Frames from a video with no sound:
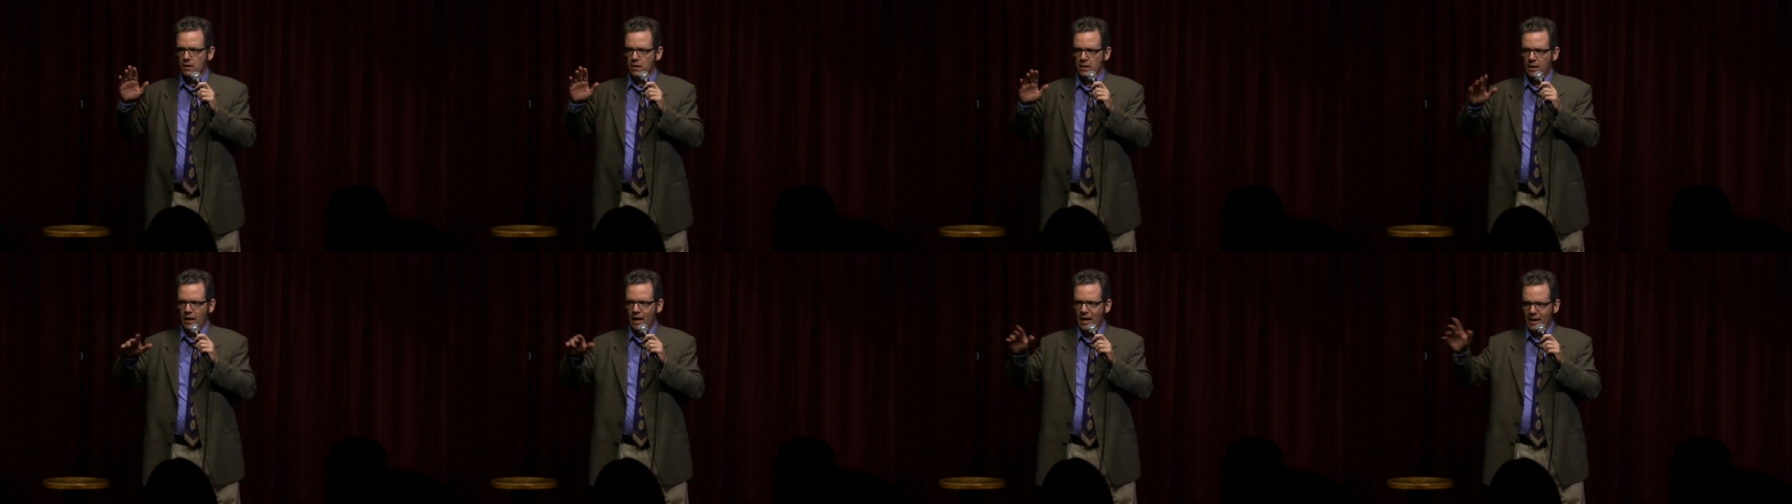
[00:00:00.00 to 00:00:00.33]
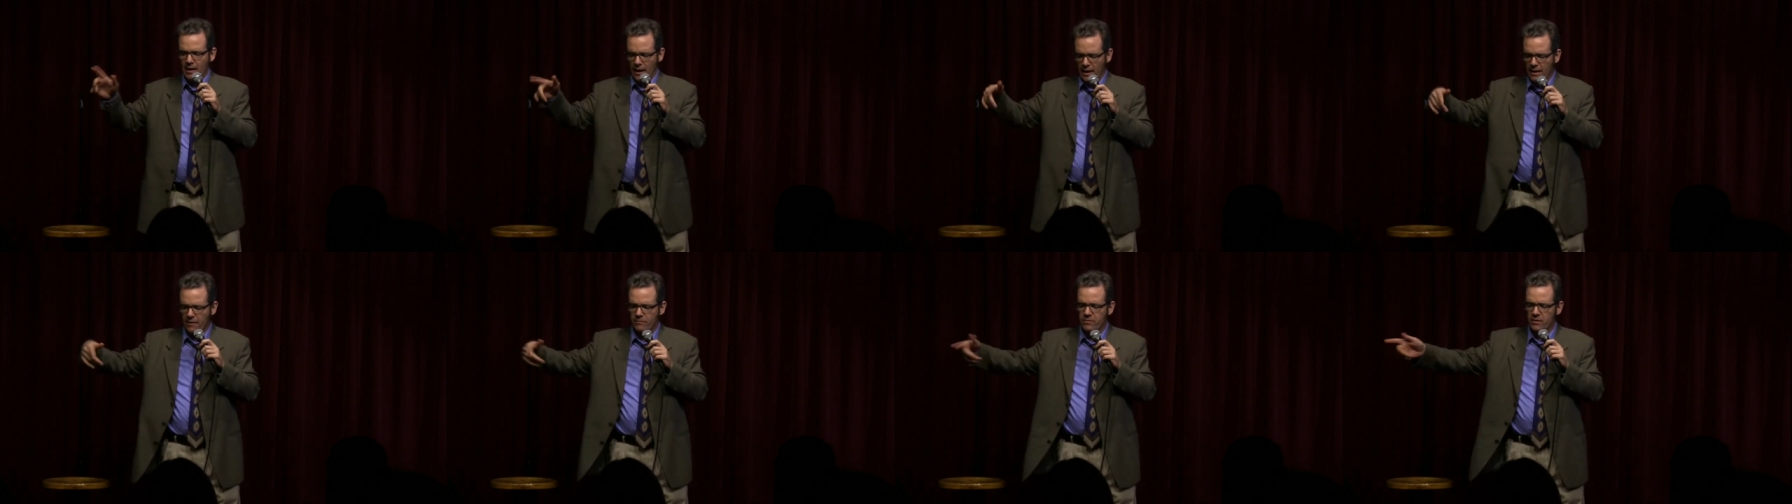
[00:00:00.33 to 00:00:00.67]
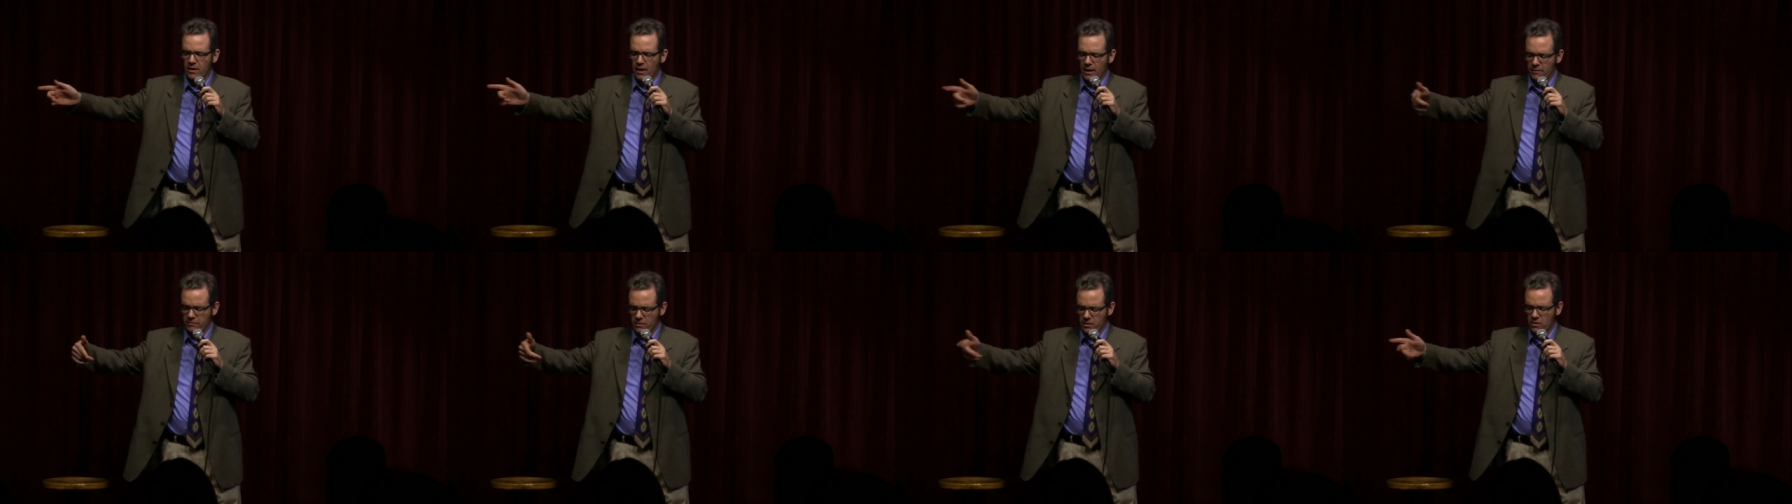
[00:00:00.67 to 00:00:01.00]
I, I, have
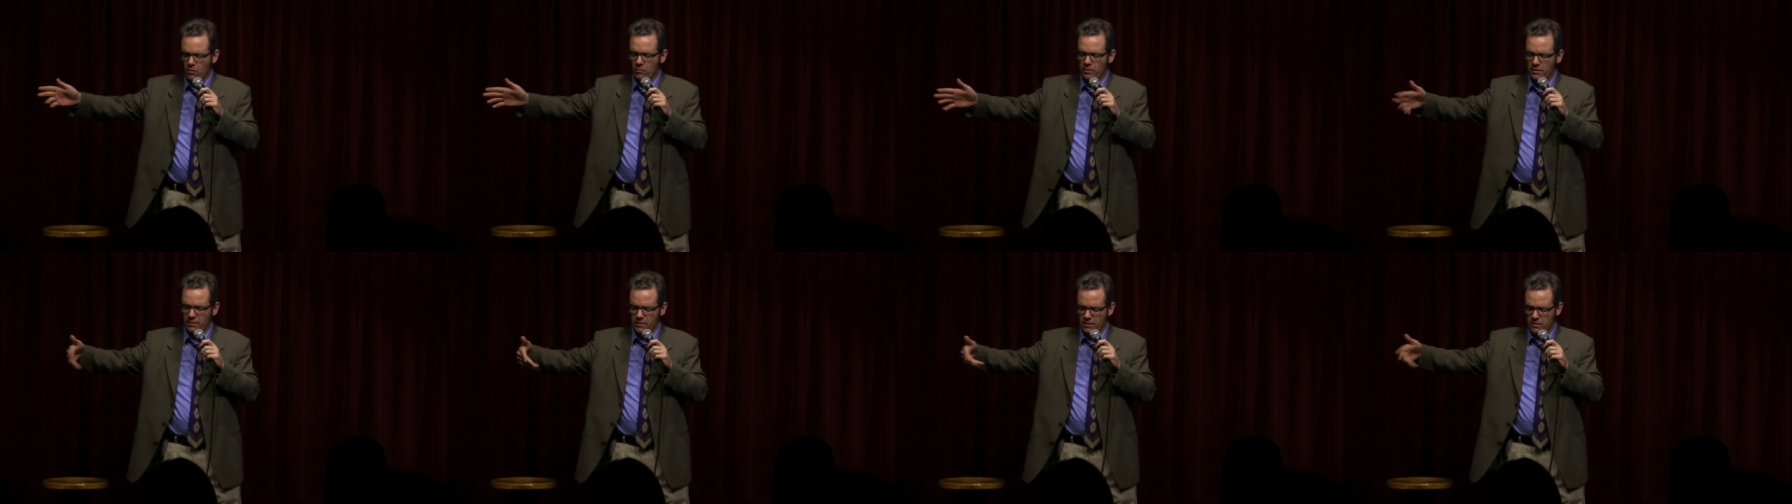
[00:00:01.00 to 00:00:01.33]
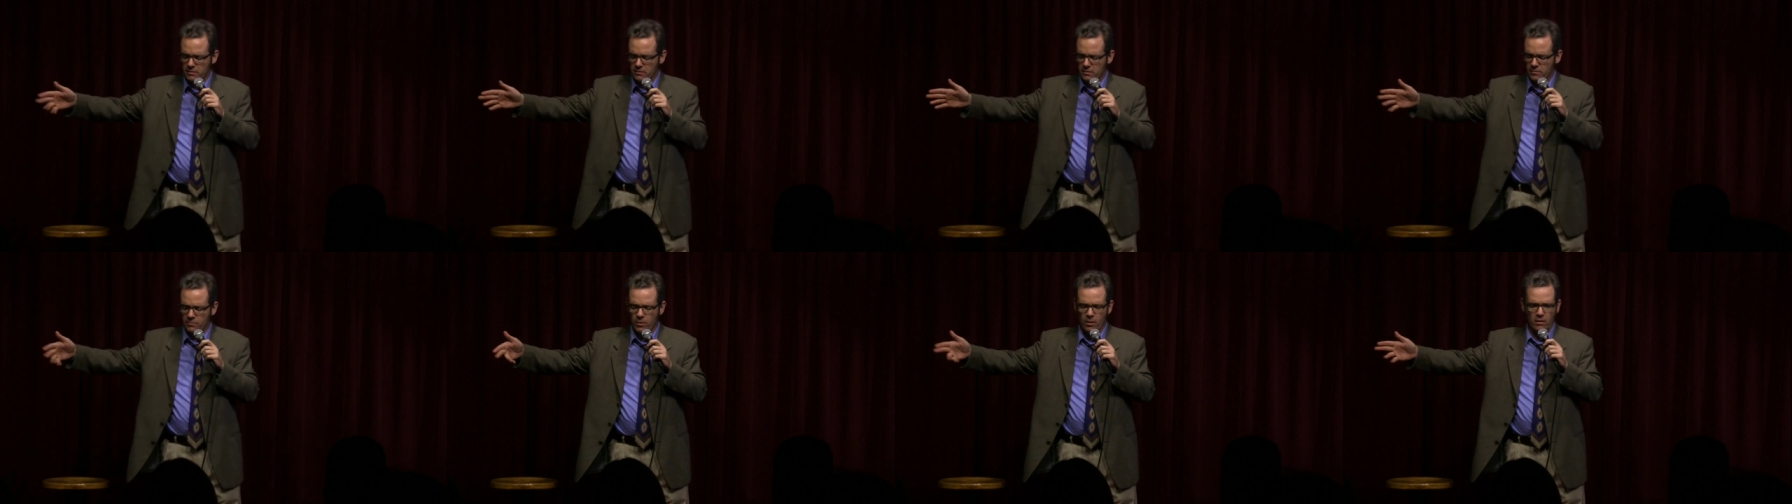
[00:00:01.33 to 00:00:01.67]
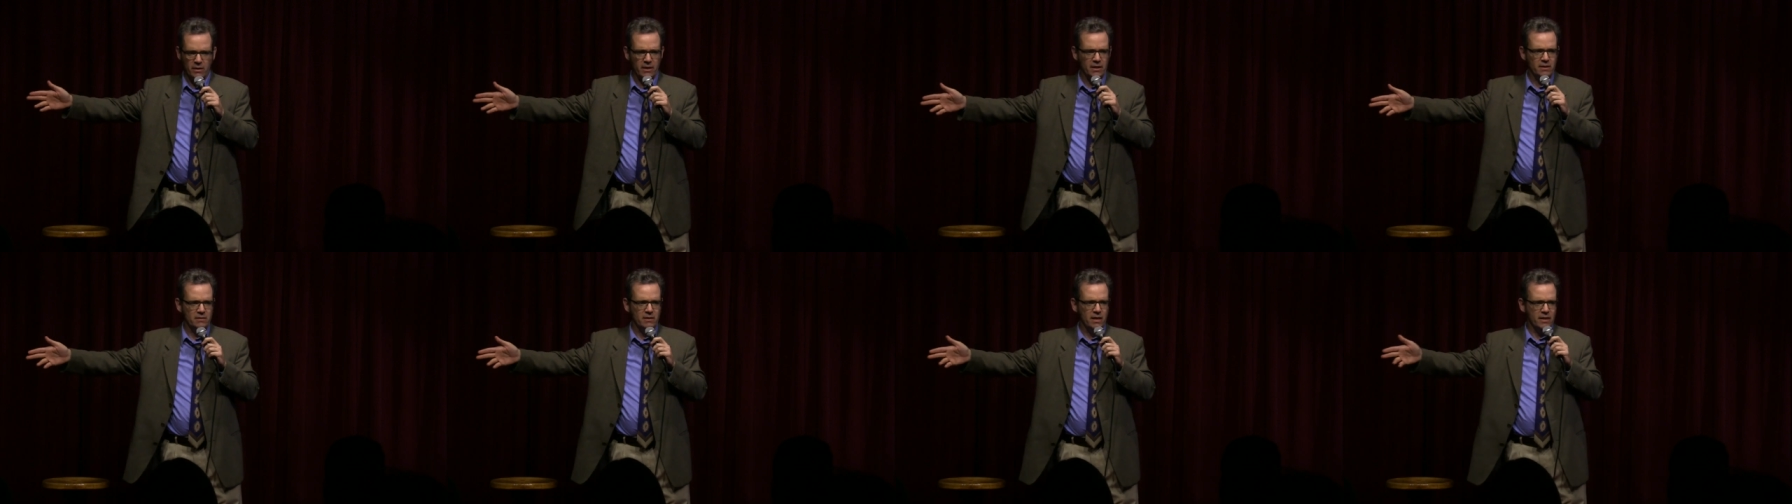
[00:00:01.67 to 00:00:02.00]
to, I have to go into the, the
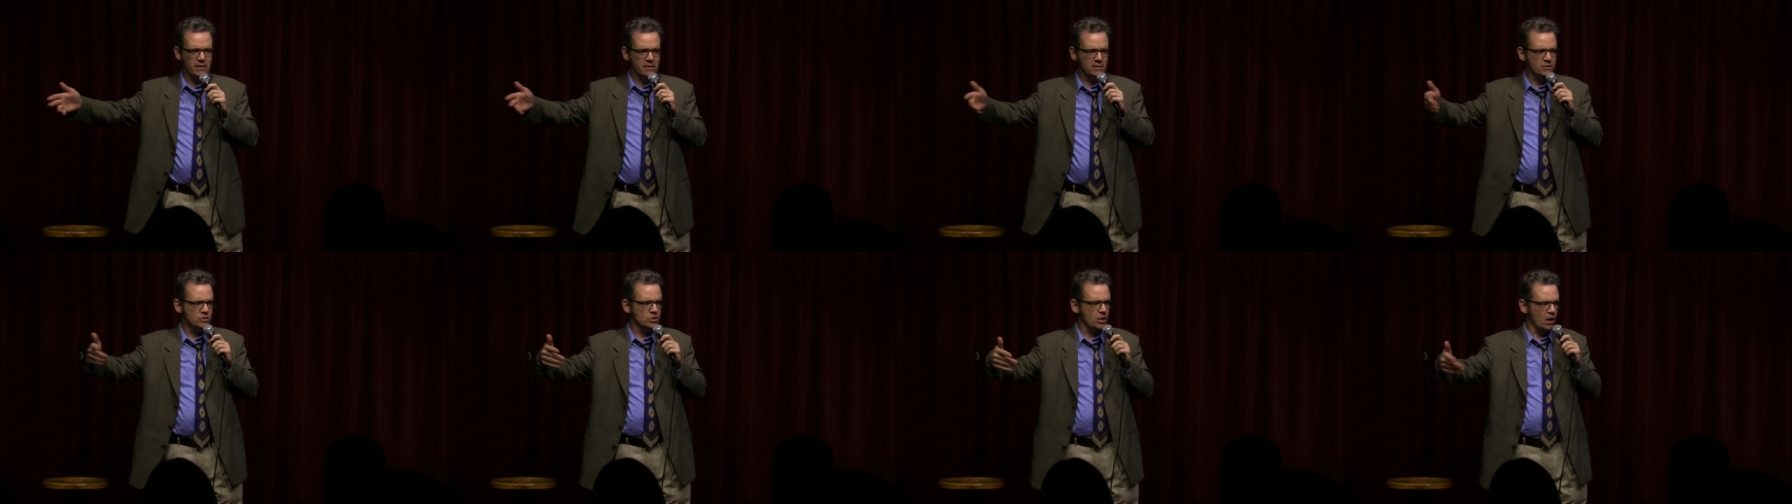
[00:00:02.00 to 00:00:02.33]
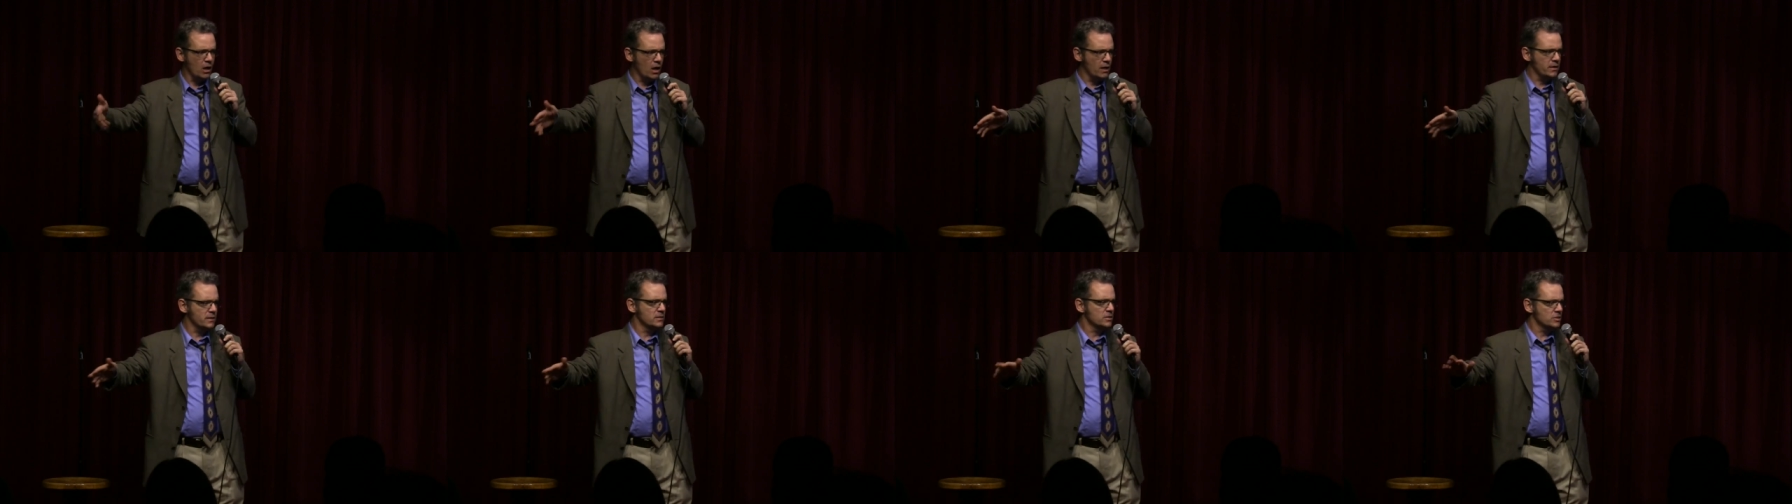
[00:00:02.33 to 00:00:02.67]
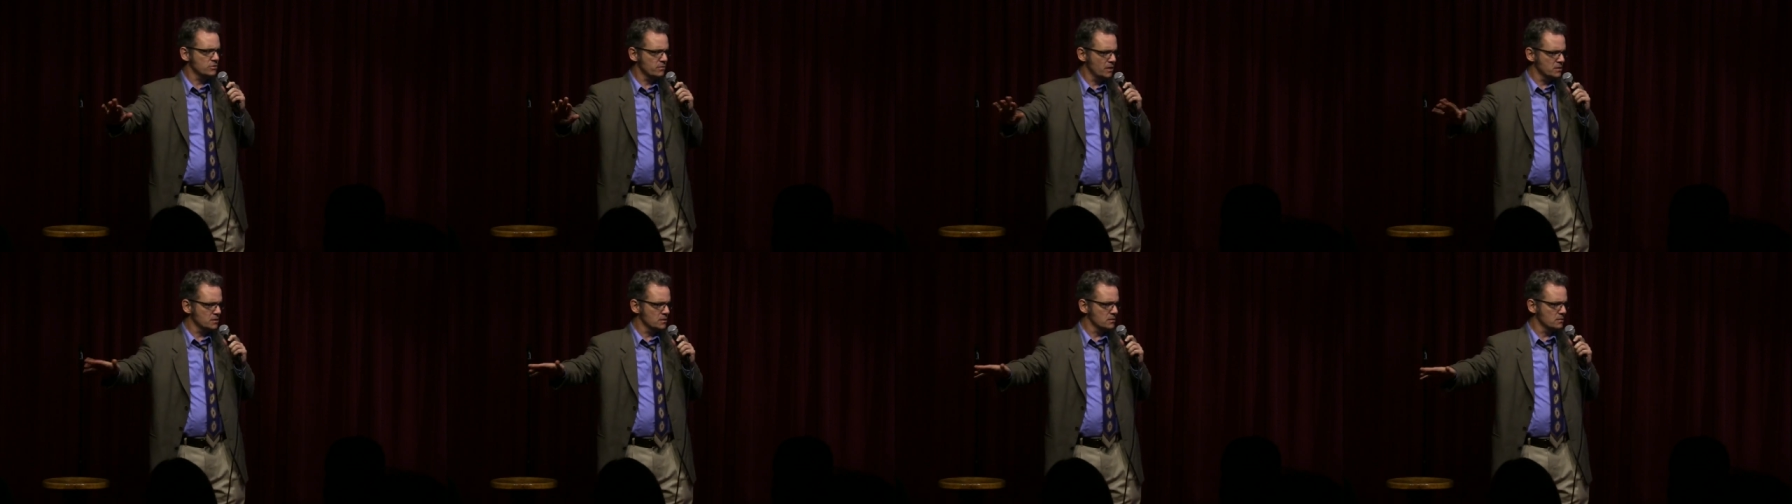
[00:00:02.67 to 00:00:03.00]
parking lot and jog and
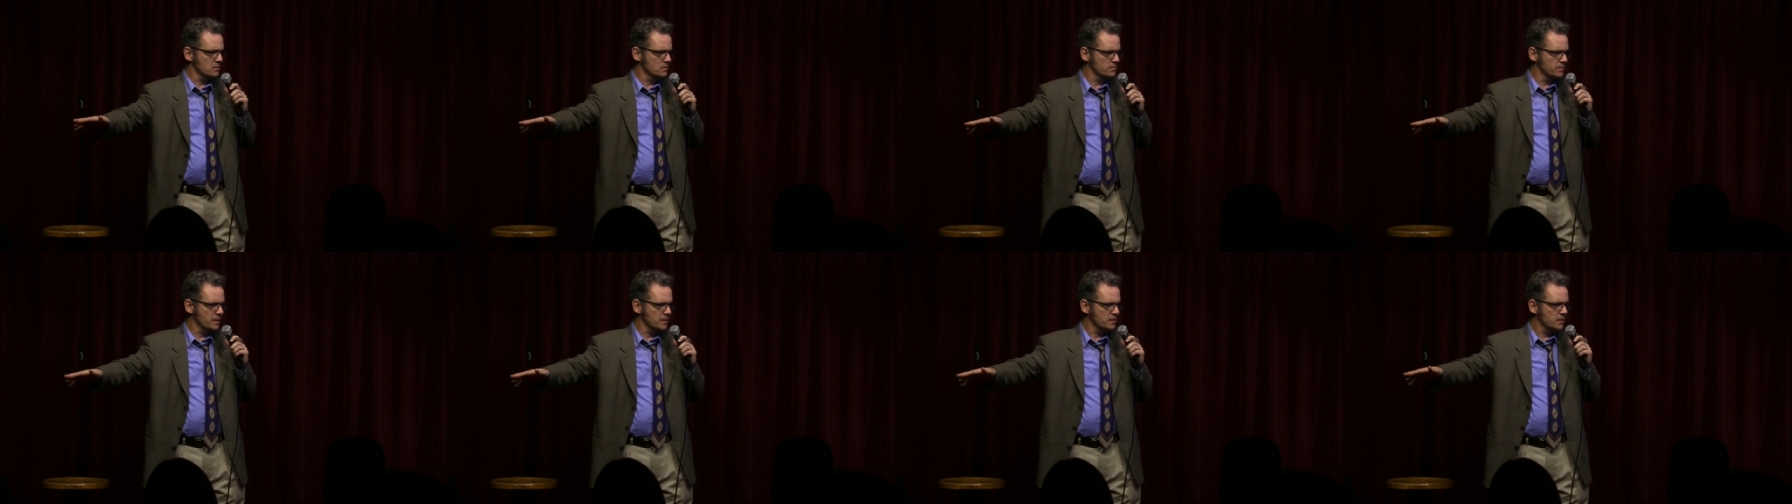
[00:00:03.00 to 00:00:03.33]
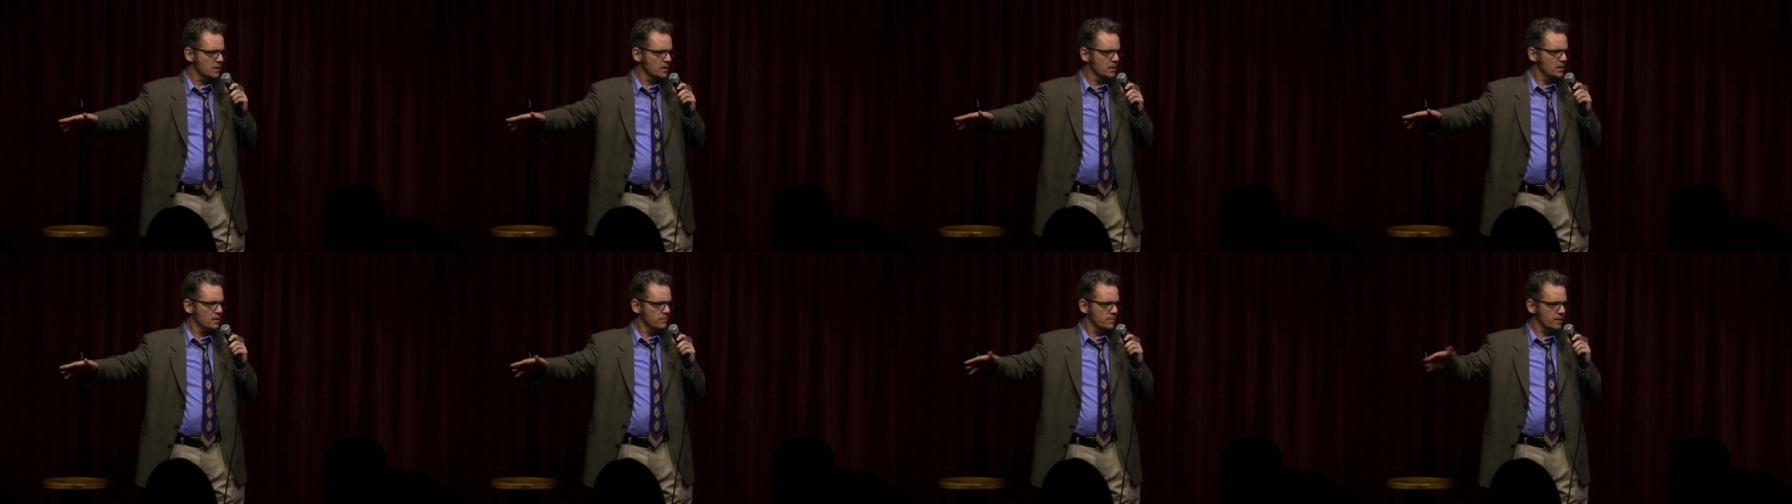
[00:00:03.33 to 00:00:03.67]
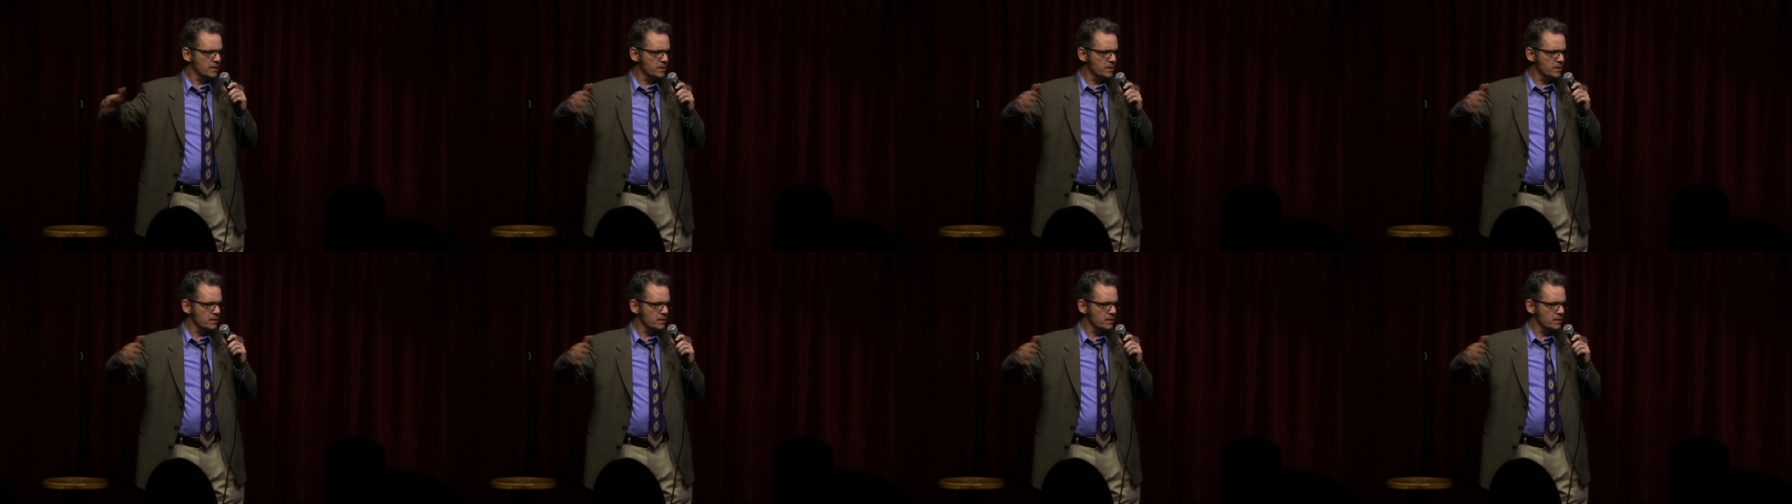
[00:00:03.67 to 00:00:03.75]
stretch a little bit.